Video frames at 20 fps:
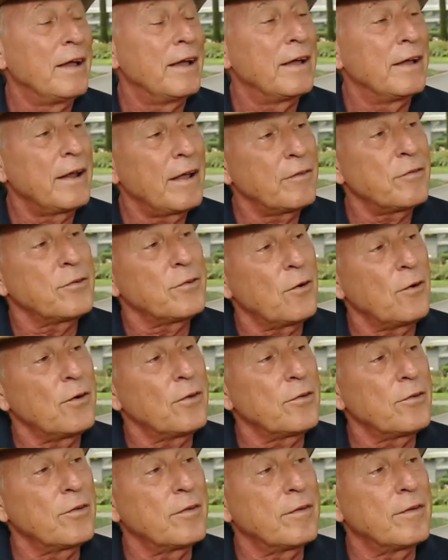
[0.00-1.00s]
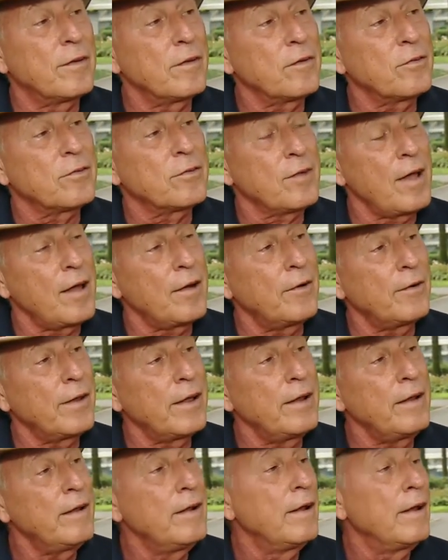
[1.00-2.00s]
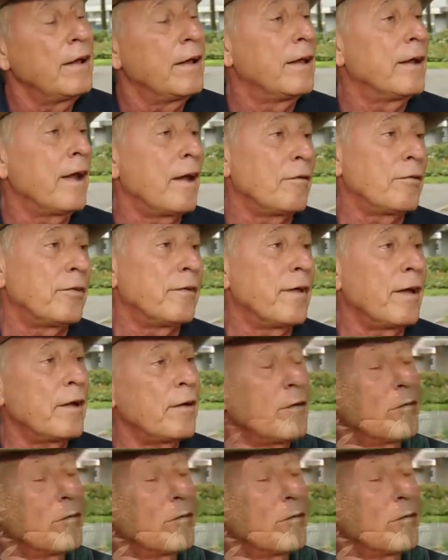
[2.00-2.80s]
And that starts this Saturday. And after that,